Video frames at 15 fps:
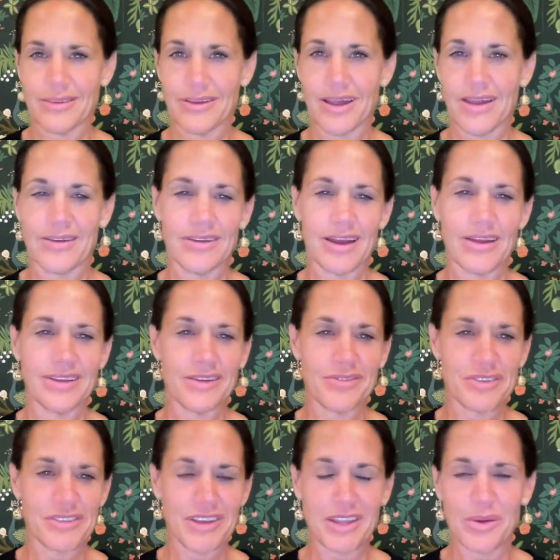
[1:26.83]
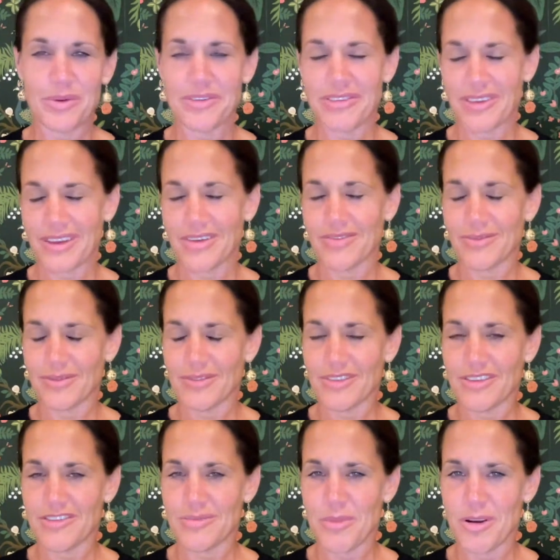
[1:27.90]
I never said I was like the
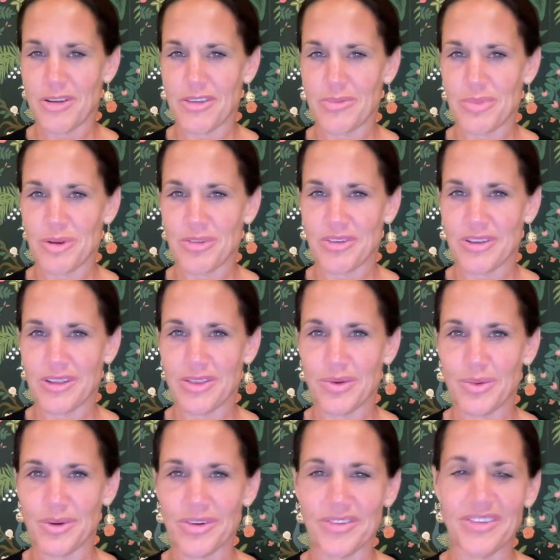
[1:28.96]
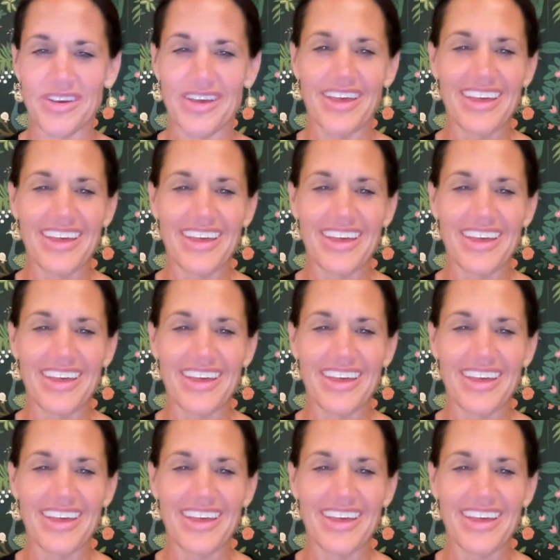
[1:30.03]
smartest person in the world.